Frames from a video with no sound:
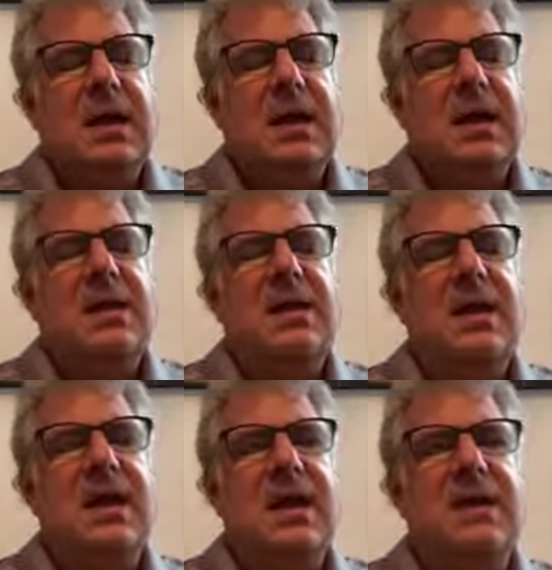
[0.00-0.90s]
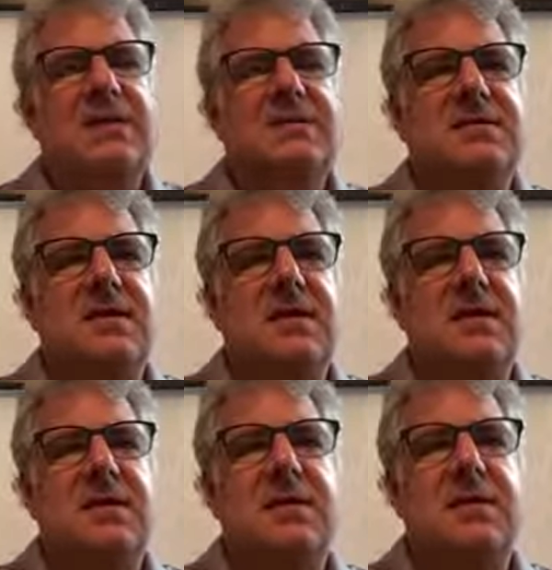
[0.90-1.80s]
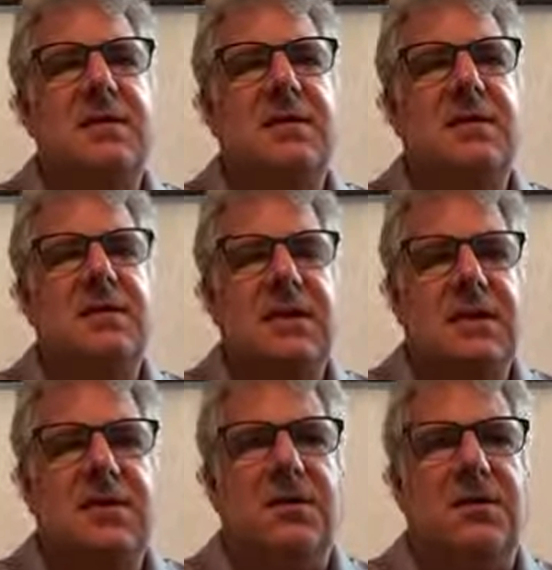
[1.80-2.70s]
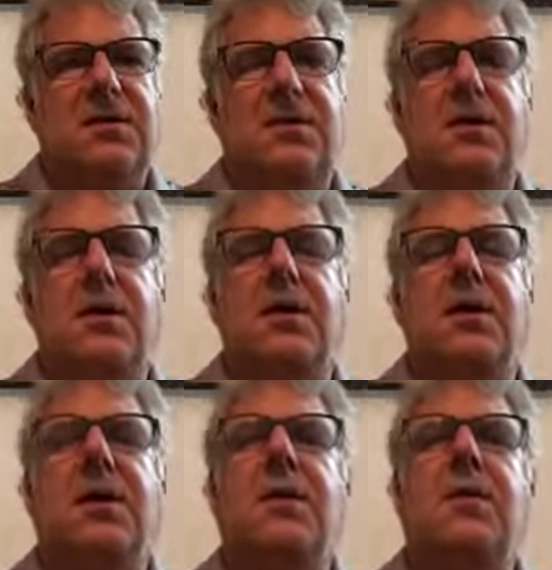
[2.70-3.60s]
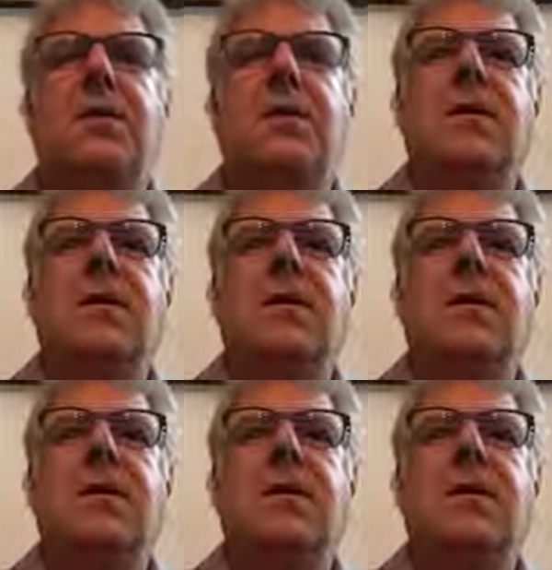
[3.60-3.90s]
And as the leader of Kargo,